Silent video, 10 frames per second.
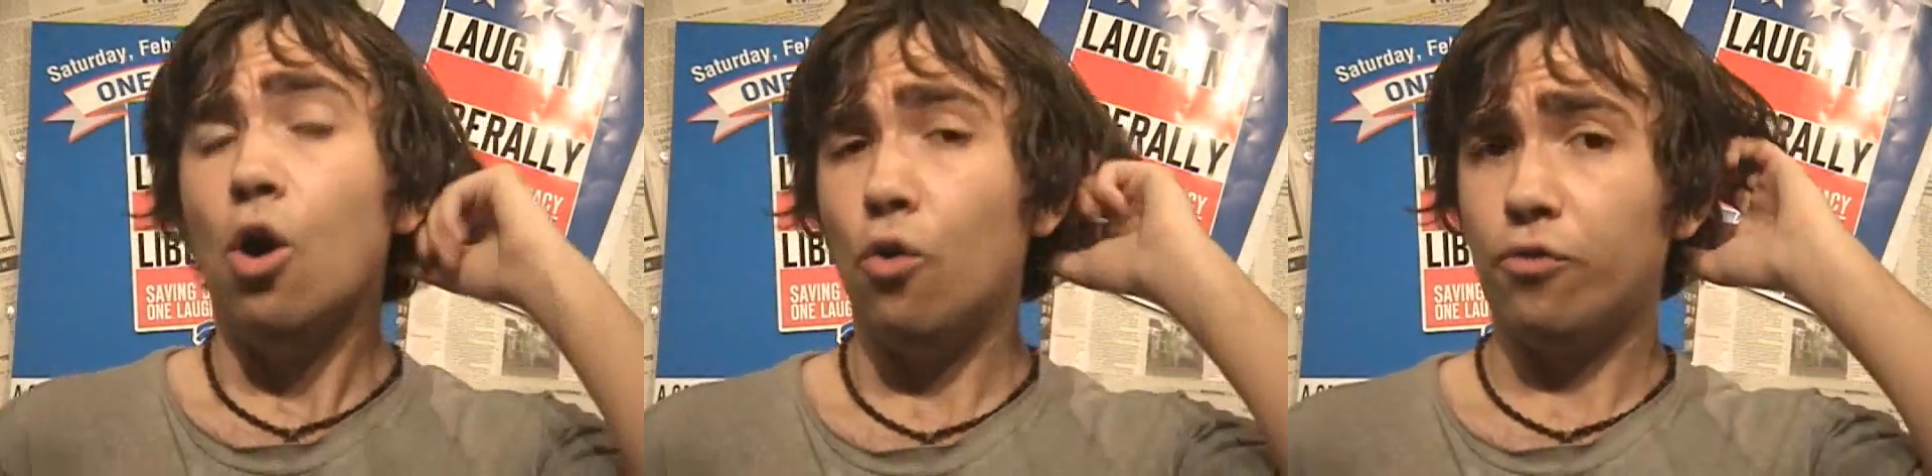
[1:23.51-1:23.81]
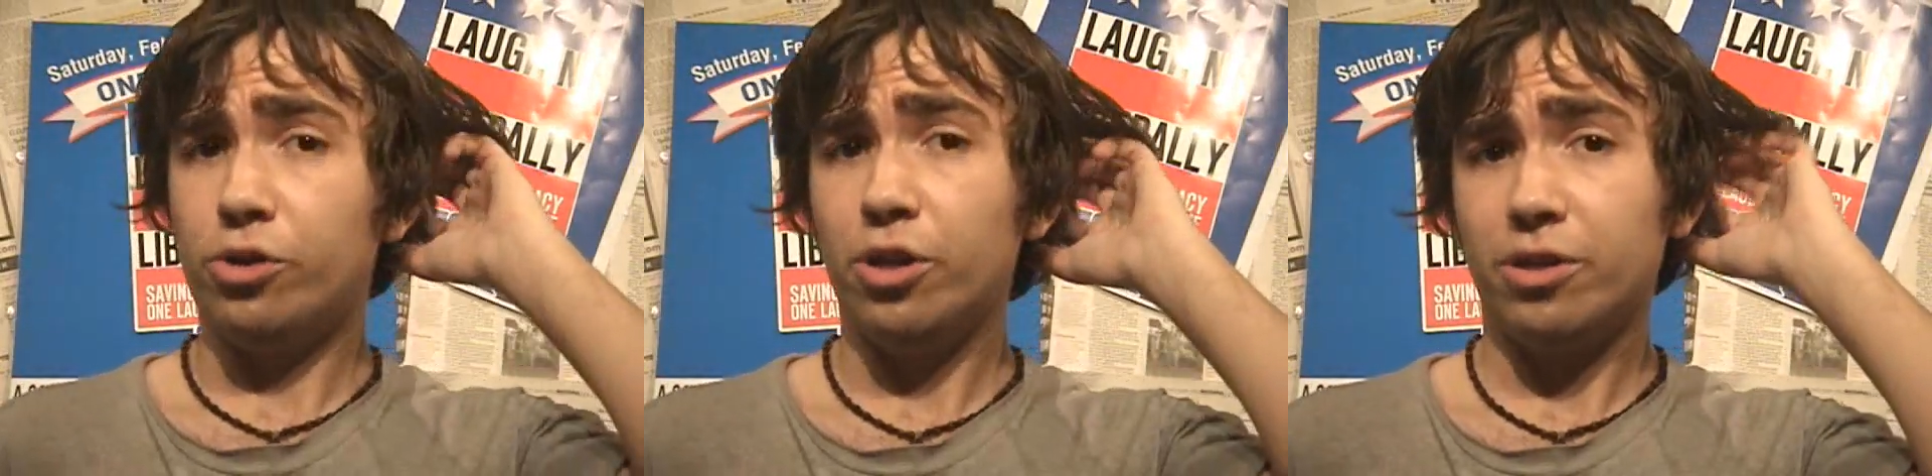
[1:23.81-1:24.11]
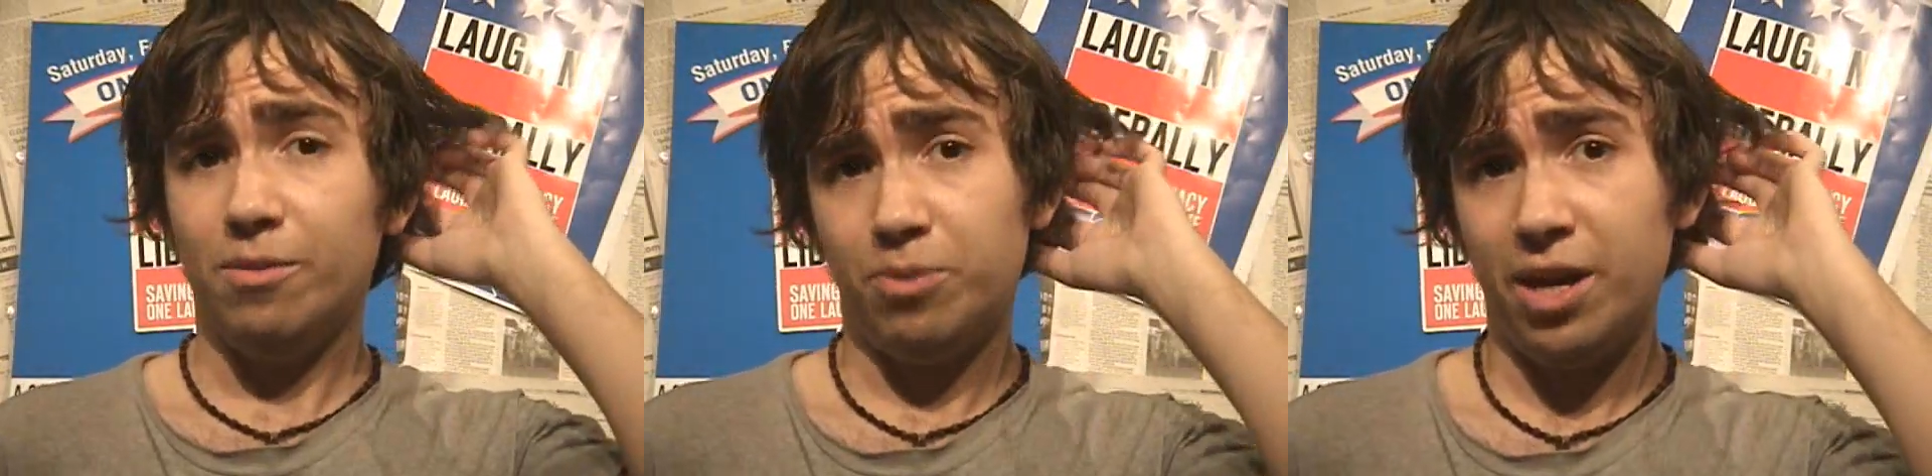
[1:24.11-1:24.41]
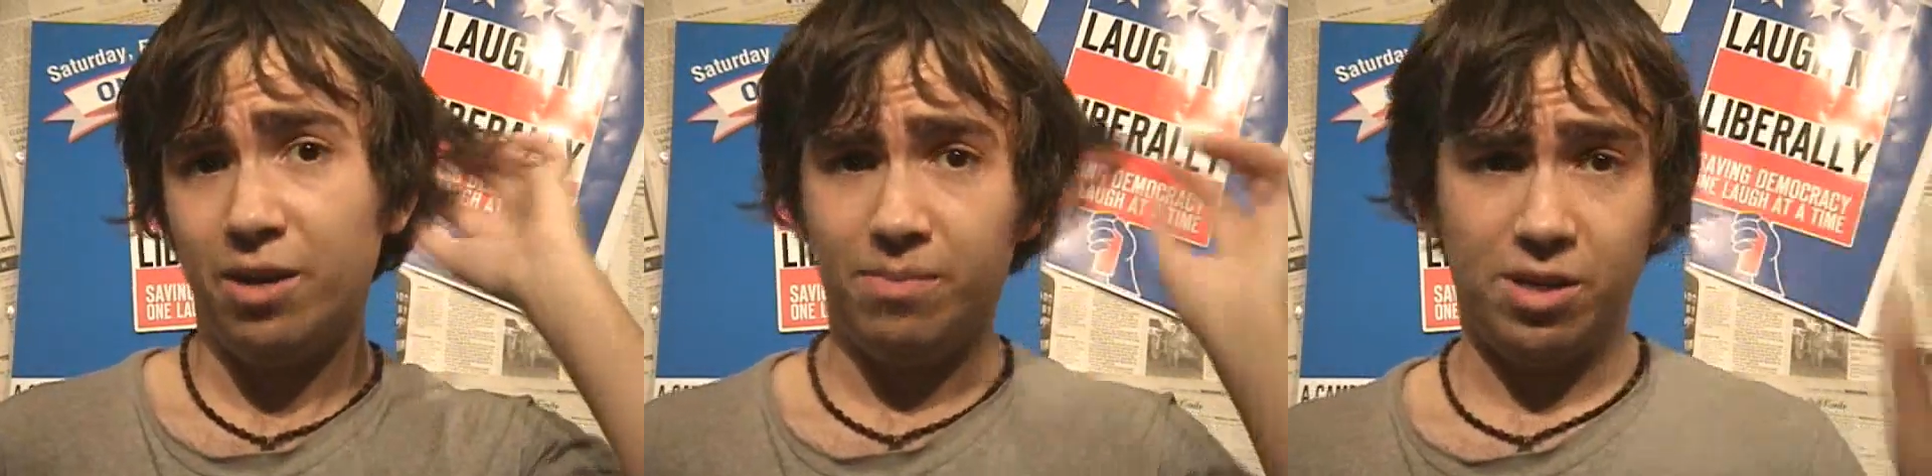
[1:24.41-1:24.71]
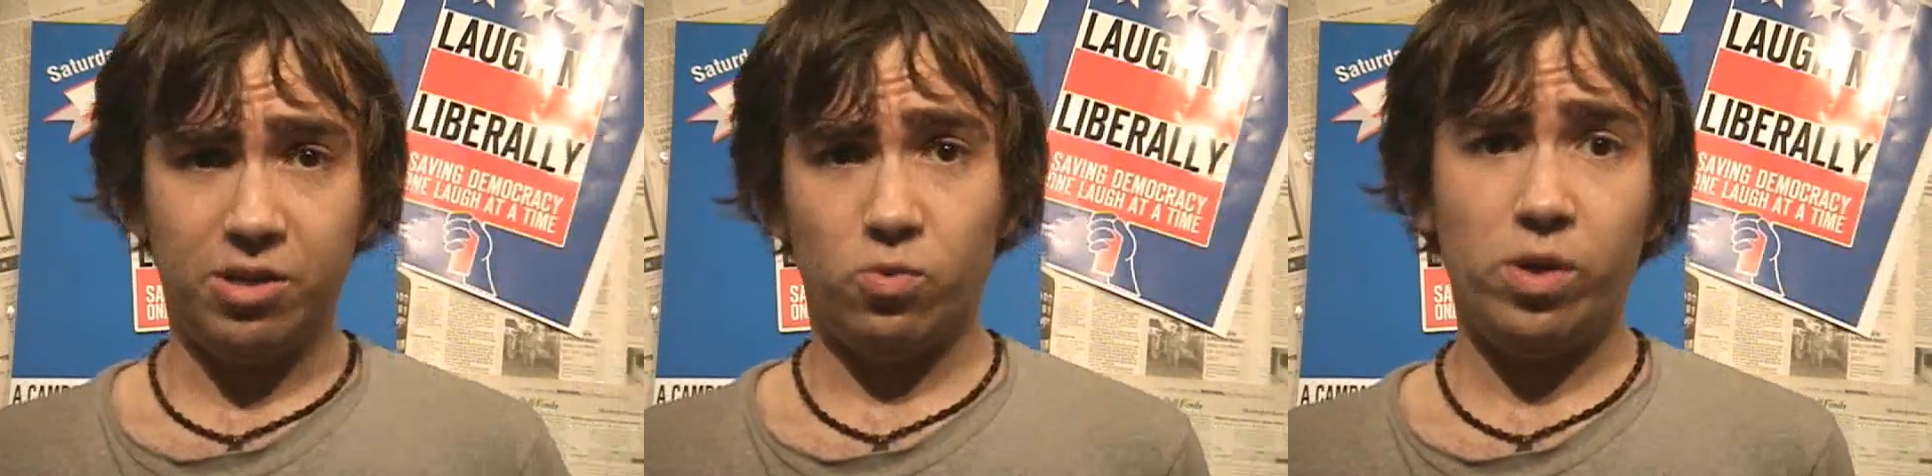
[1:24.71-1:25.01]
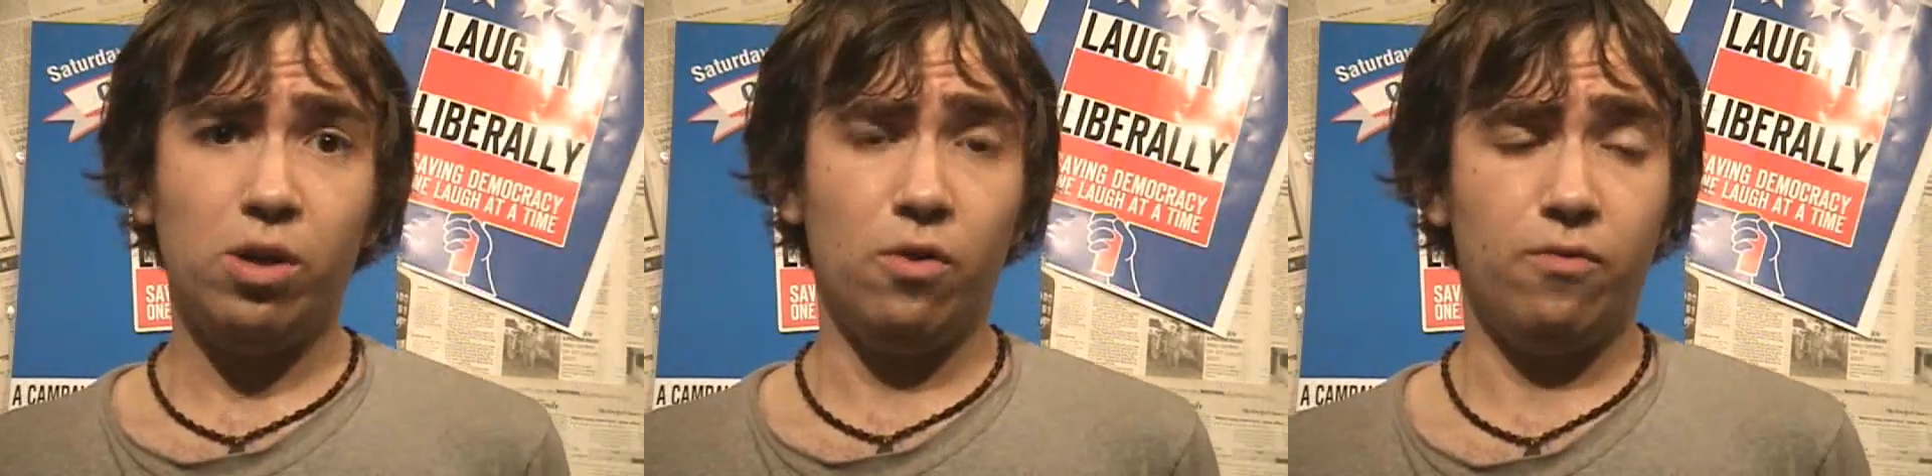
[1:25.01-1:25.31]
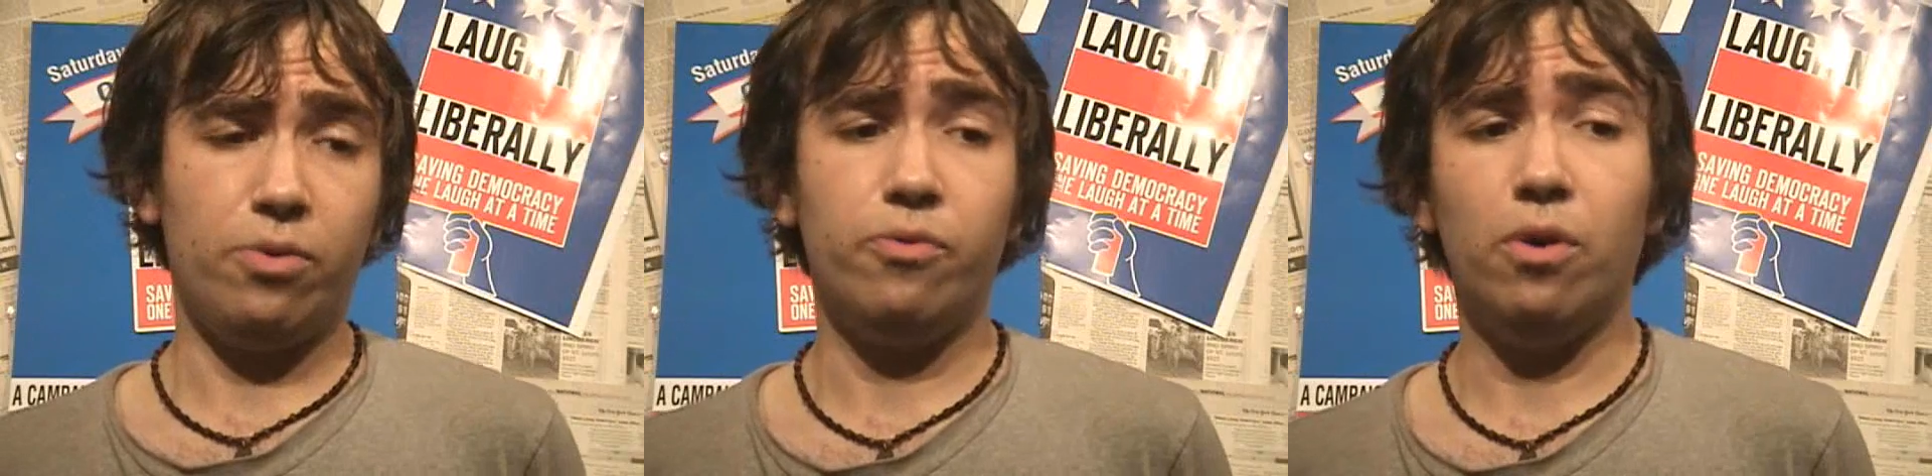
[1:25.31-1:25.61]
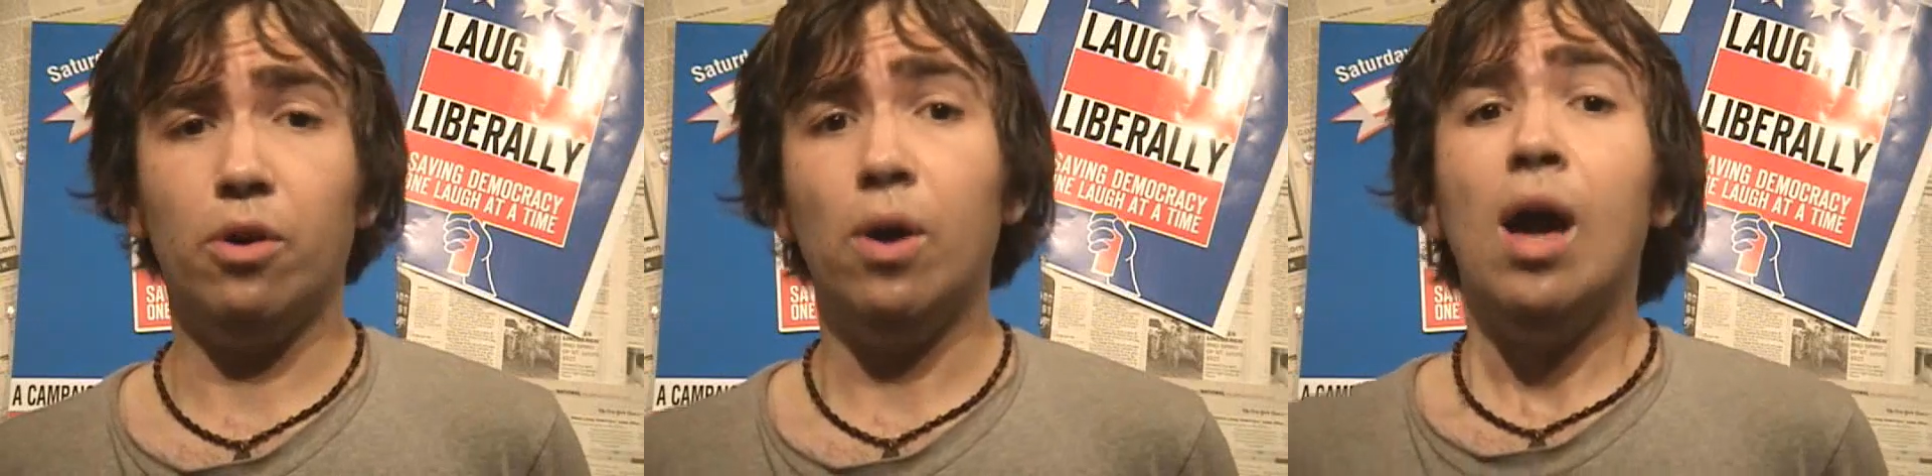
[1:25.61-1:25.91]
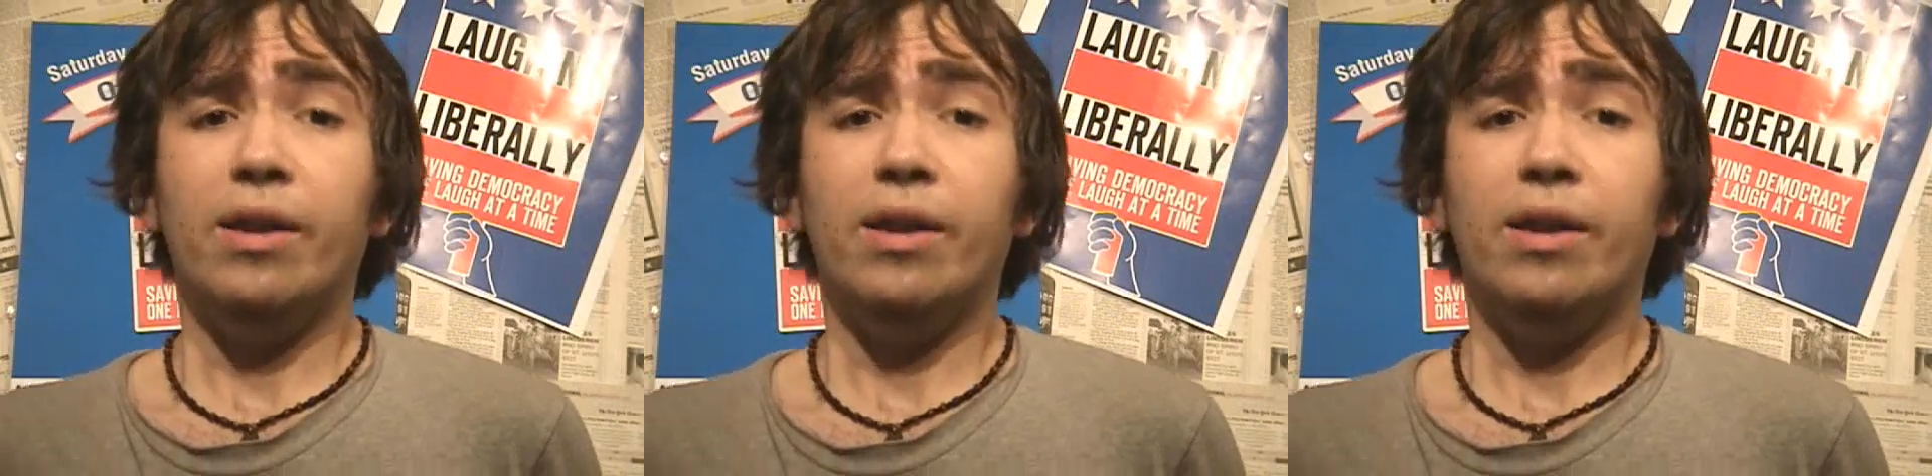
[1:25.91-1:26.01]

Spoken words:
overtook the plane because we overthrow